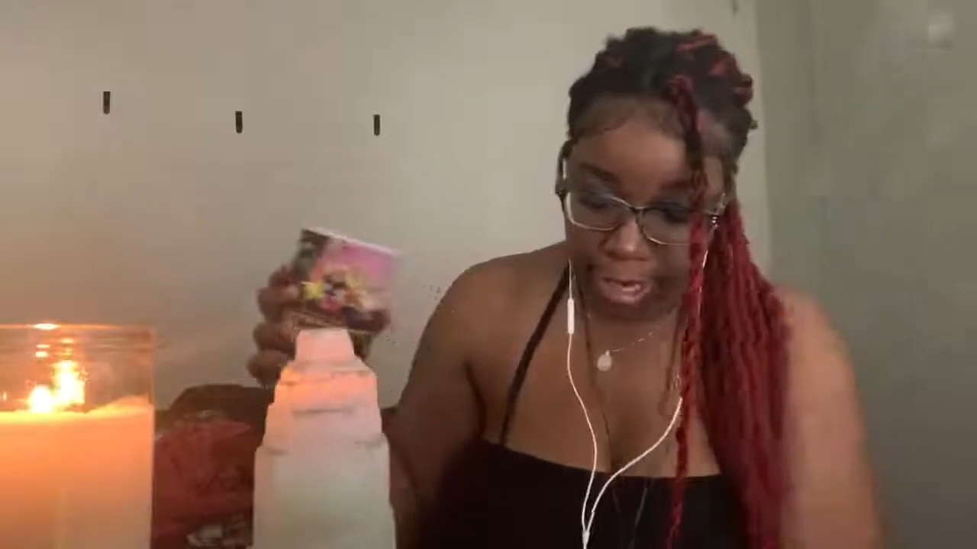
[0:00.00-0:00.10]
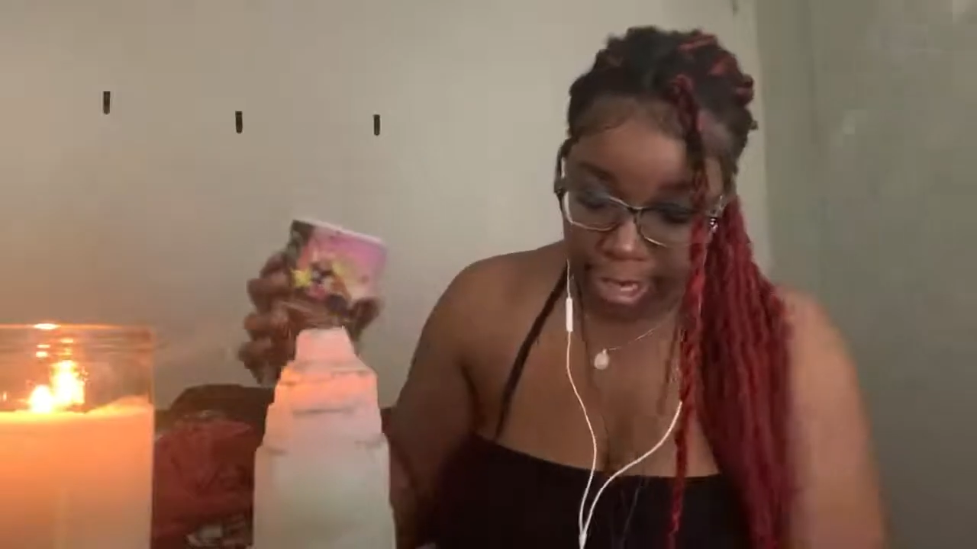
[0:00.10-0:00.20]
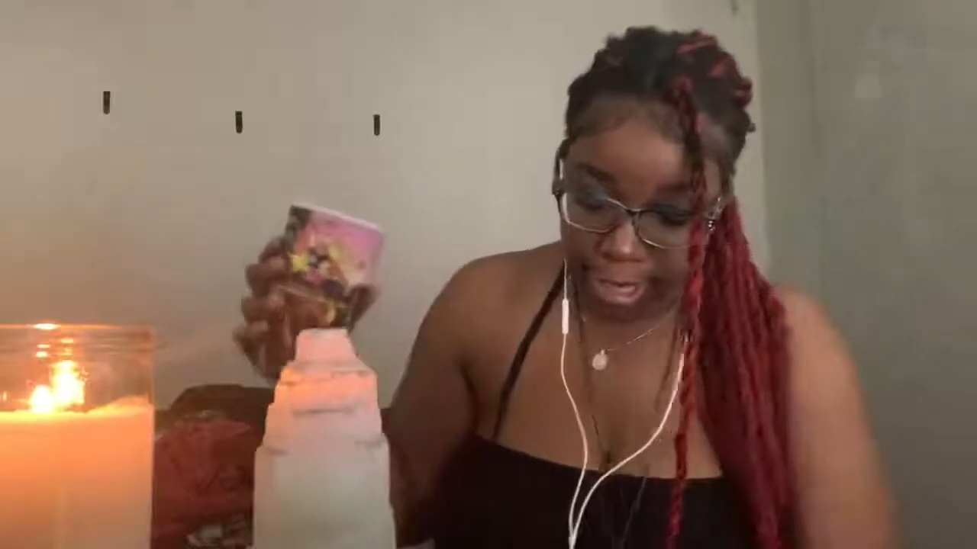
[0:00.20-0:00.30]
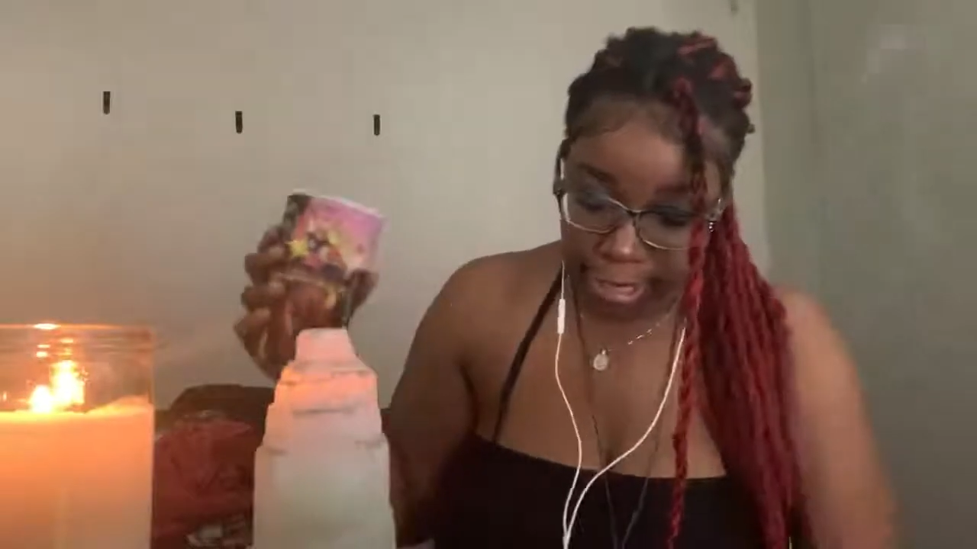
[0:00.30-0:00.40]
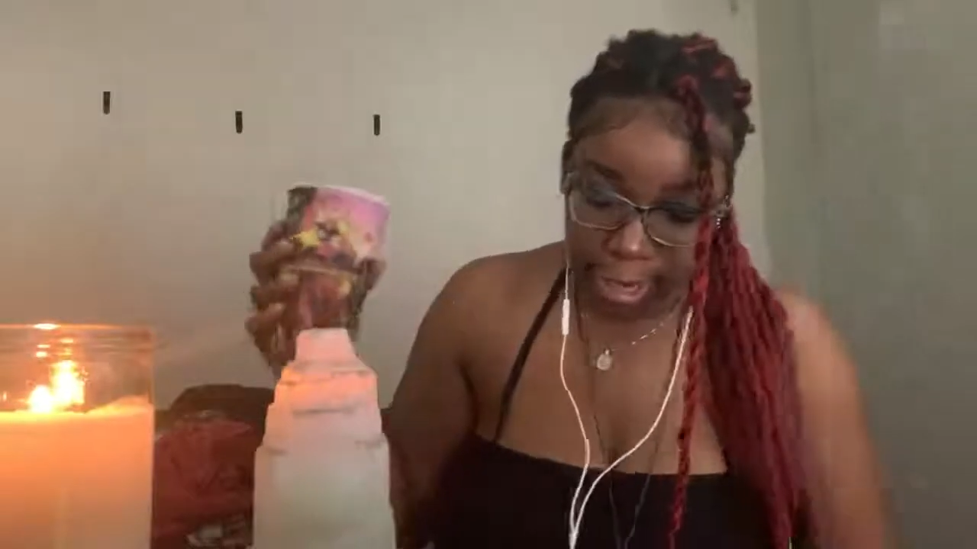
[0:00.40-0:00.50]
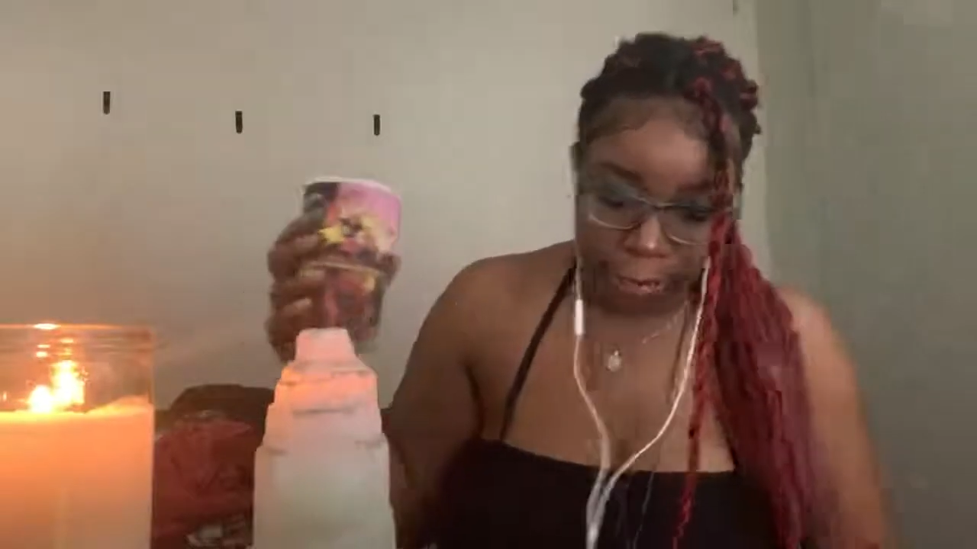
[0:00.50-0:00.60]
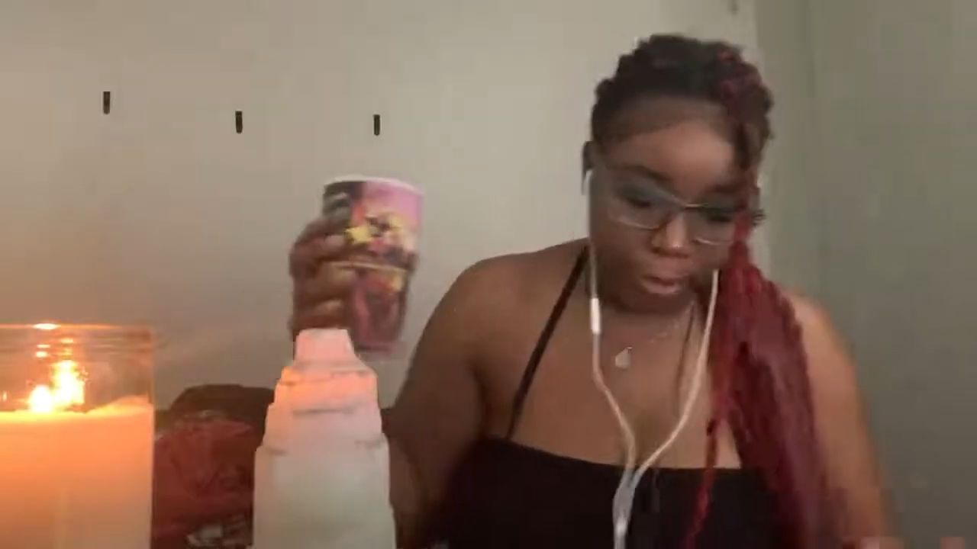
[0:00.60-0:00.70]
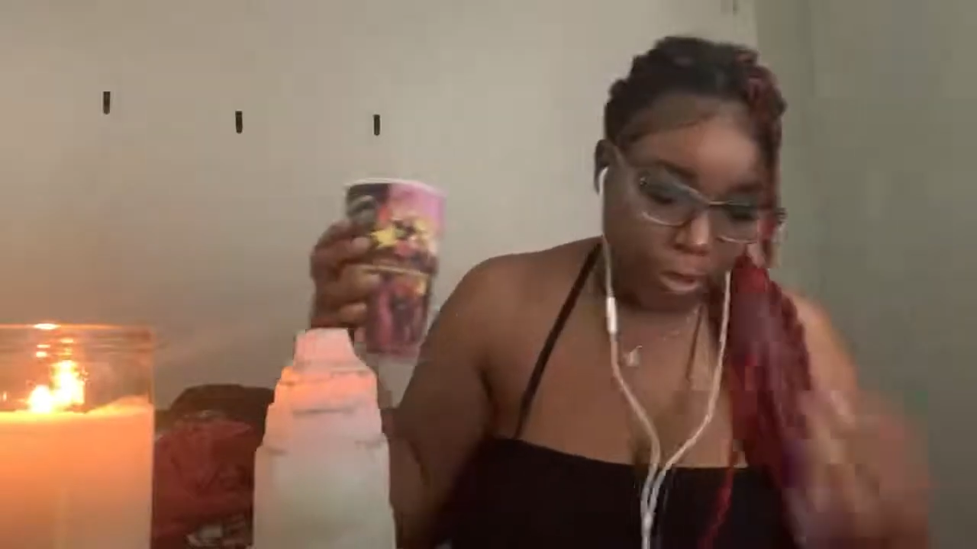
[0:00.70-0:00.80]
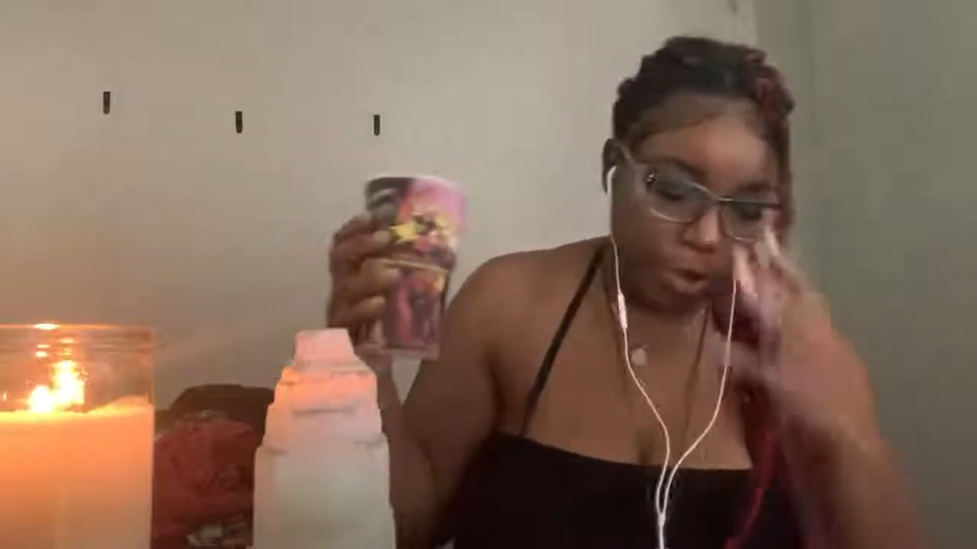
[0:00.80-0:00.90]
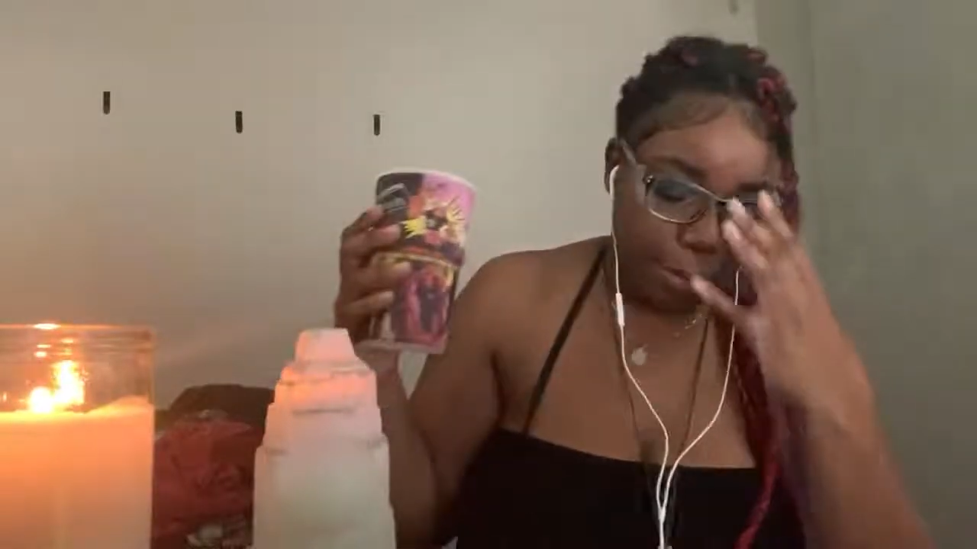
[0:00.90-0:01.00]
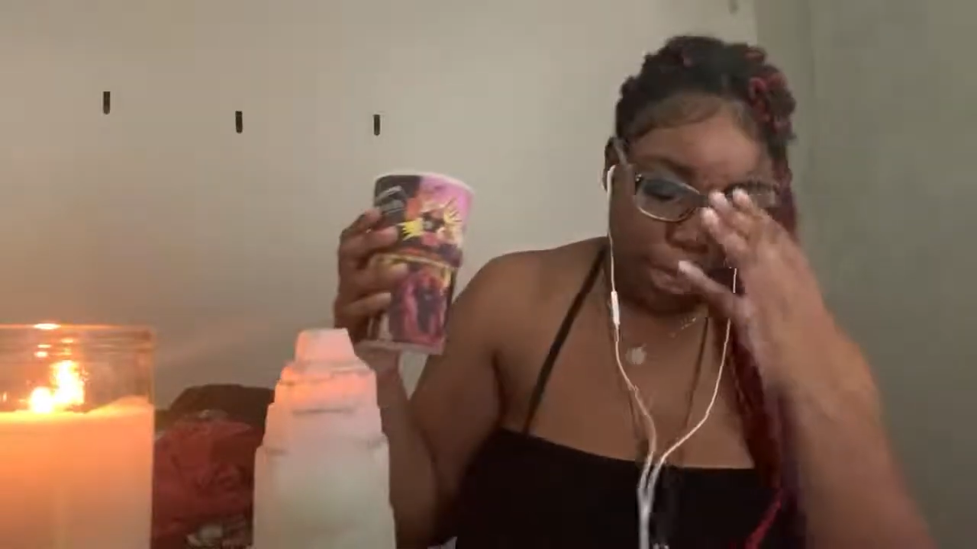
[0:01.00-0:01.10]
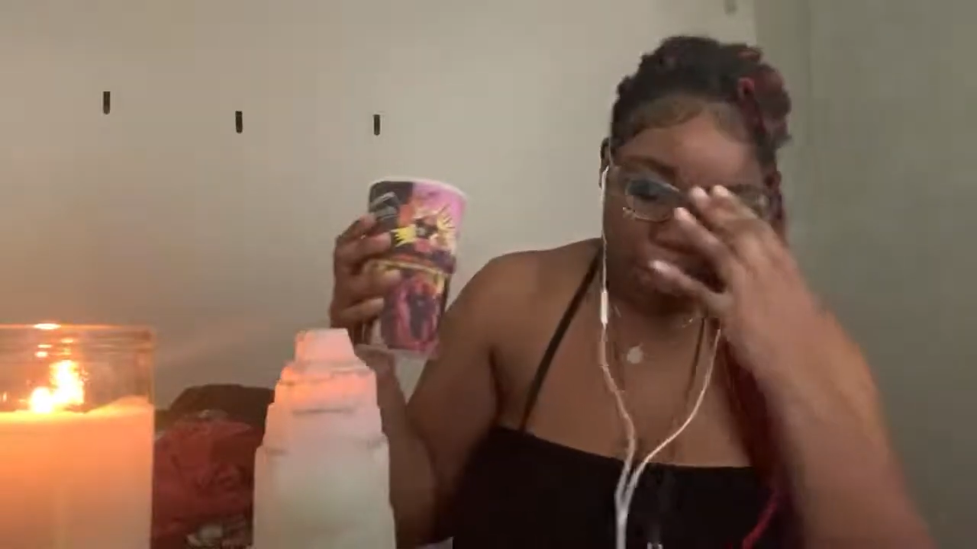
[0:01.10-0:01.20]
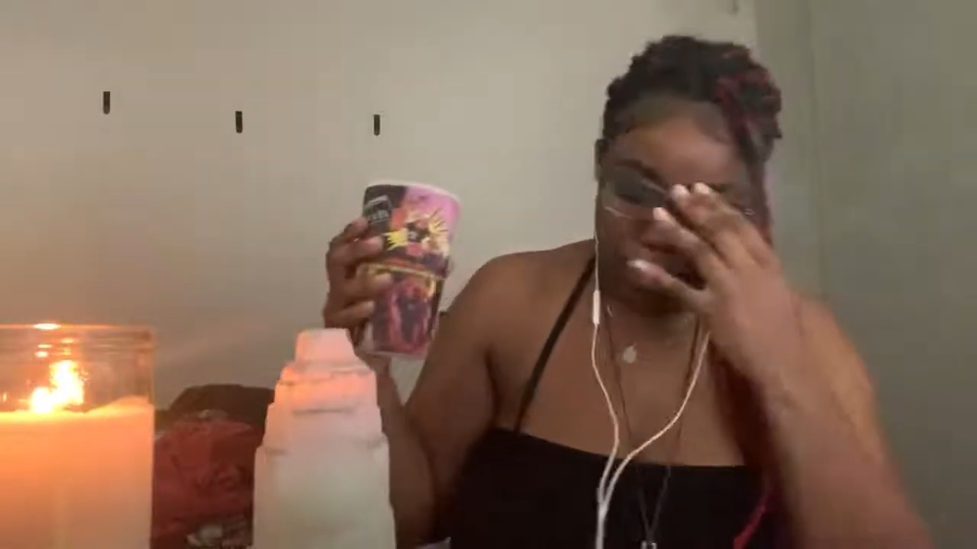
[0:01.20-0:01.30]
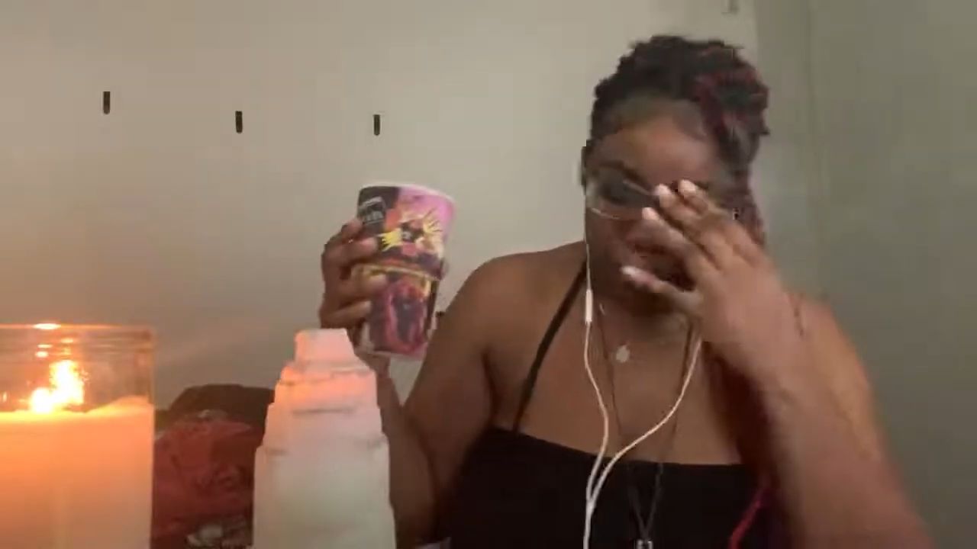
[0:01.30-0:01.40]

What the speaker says: and I was on about